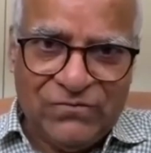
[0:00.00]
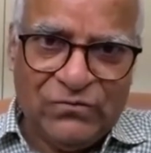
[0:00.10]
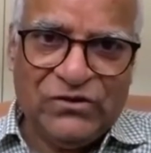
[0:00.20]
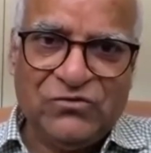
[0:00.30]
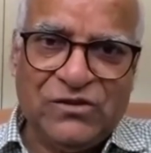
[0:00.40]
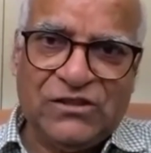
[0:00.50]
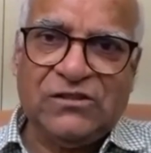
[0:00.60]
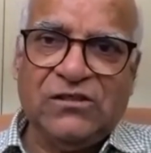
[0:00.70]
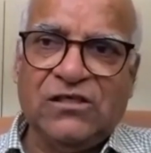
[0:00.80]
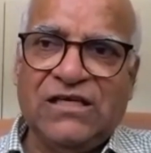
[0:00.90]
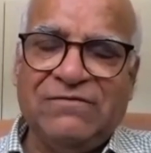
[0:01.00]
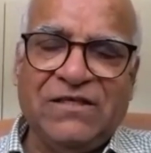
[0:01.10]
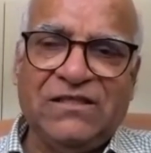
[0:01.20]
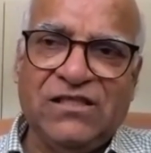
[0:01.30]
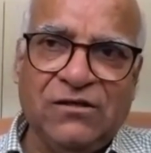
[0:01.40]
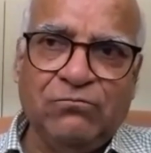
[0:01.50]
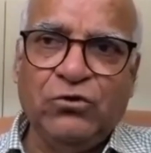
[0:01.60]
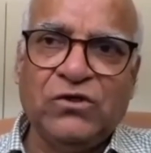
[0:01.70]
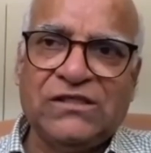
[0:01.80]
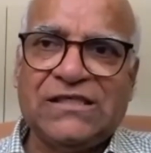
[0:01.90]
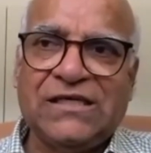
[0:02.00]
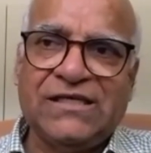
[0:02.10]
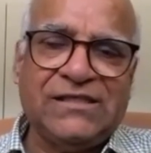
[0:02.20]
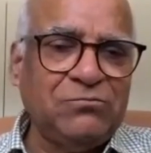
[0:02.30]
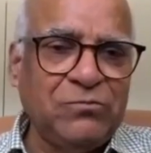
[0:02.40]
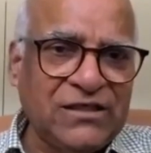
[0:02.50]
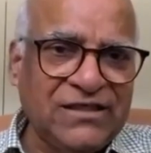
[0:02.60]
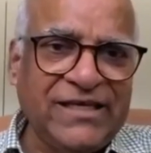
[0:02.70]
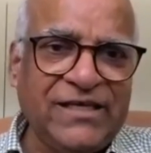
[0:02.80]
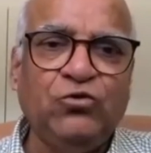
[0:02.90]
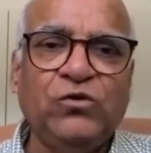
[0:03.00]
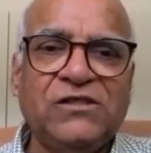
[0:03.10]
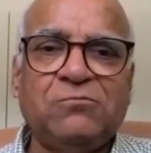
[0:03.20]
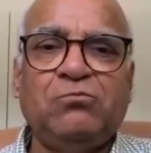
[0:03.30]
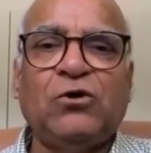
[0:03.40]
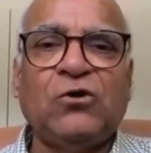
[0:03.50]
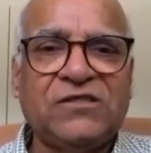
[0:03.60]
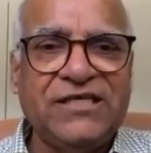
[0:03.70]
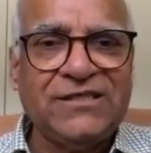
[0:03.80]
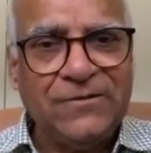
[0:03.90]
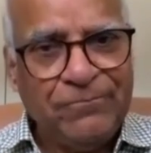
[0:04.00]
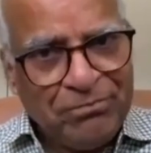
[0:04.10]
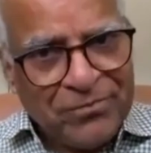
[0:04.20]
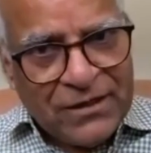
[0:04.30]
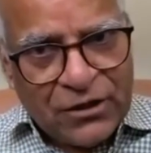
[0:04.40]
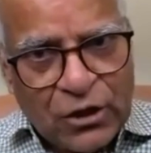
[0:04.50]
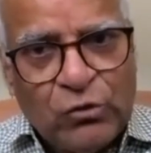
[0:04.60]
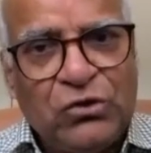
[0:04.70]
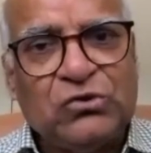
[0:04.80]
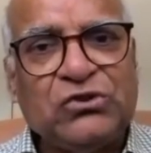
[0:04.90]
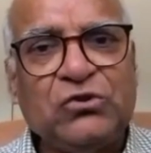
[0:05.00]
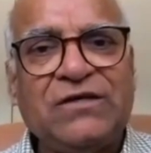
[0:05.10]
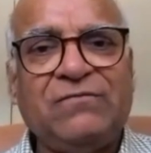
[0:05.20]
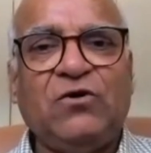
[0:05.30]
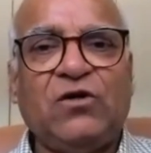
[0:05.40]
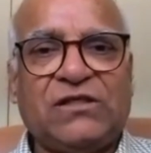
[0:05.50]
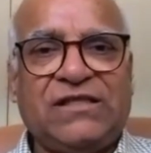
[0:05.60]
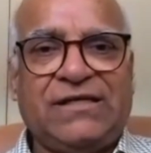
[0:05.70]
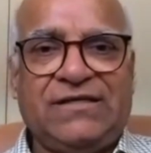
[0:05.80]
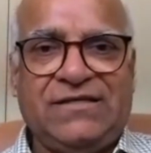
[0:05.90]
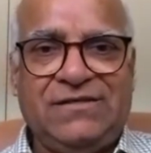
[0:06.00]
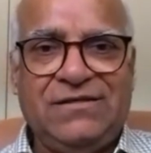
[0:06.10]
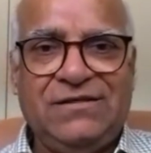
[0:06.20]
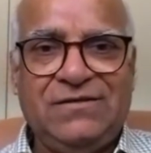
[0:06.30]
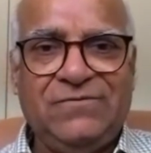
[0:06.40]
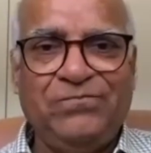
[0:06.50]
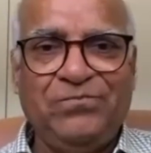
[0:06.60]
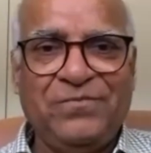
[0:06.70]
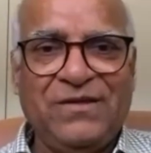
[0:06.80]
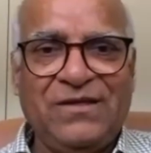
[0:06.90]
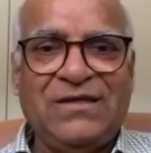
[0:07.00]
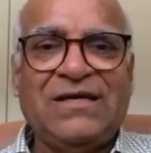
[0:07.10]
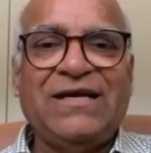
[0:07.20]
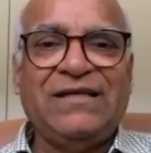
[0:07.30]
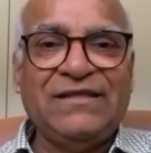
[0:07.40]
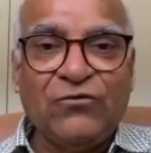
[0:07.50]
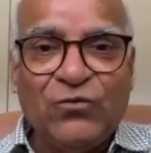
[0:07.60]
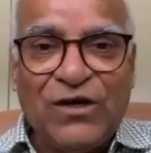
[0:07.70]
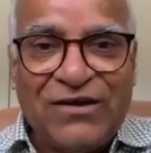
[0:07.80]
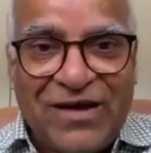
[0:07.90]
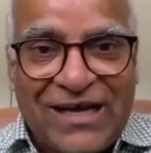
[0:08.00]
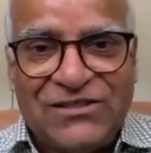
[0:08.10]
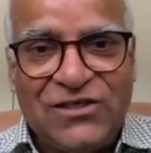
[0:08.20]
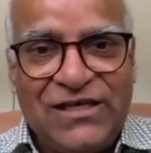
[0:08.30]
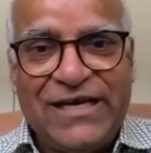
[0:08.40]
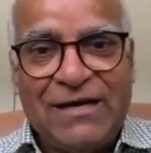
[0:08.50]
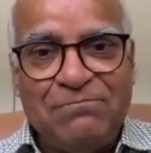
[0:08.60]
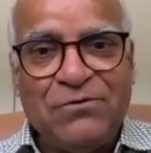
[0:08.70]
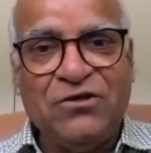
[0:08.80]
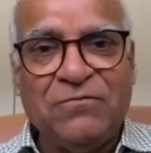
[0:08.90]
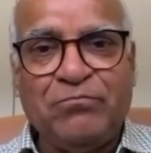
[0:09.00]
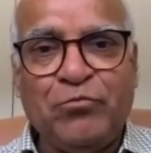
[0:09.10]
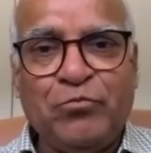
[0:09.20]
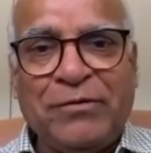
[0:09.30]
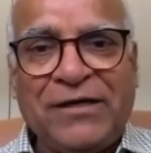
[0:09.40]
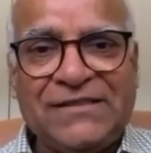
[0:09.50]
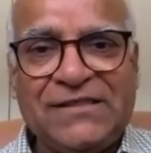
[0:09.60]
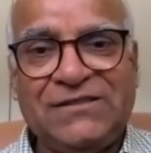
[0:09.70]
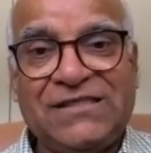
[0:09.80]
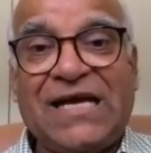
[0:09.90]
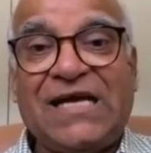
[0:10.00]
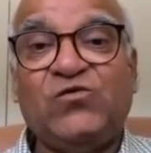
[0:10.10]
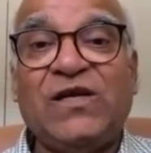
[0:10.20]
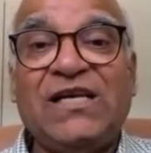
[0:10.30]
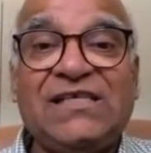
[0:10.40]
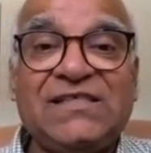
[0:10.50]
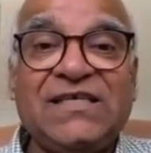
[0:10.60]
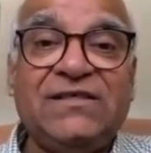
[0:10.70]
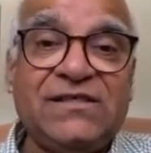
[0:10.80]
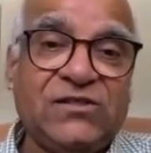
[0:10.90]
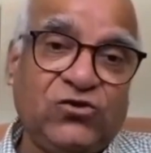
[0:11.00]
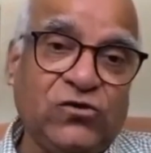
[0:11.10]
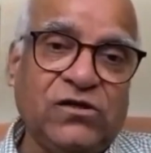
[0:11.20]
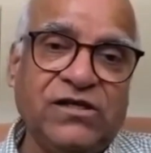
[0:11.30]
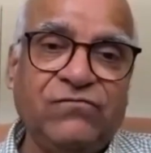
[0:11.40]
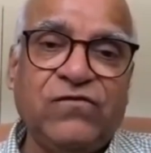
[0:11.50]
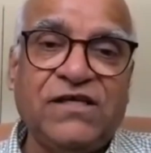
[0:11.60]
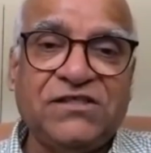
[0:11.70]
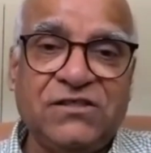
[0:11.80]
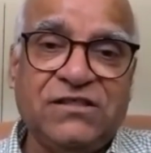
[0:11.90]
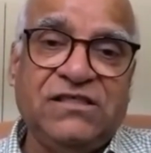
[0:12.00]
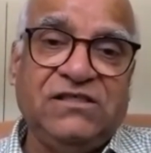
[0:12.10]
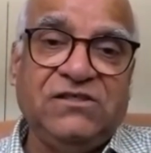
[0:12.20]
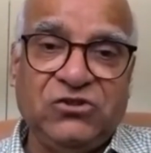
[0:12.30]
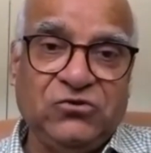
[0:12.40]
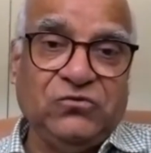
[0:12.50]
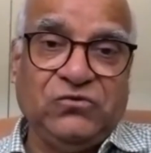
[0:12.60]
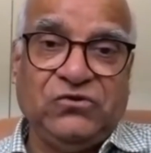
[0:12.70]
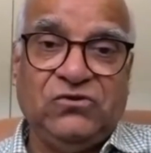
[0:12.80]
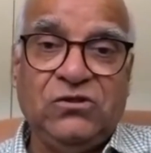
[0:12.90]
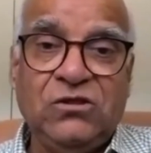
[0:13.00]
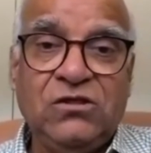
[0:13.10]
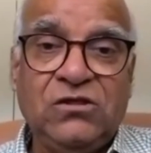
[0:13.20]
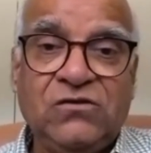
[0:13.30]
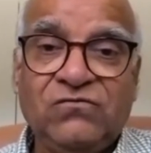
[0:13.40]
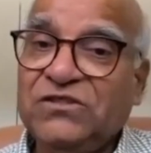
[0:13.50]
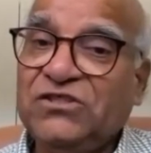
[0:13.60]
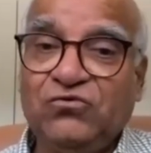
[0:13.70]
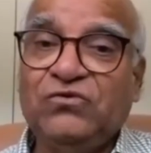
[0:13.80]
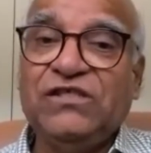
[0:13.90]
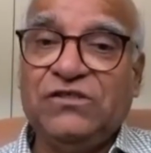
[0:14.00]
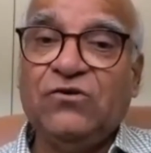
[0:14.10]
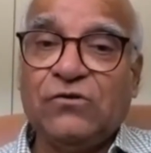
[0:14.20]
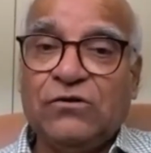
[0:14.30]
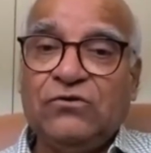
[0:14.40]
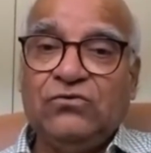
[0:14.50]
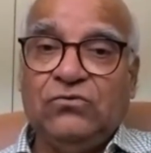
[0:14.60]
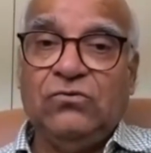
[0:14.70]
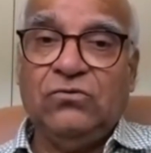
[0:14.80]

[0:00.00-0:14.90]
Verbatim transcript: which was 11th in Buenos Aires, but there US blocked it. Now you should have got that. And that would have actually helped your peasants as well as addressed your inflationary issues, which you did not do.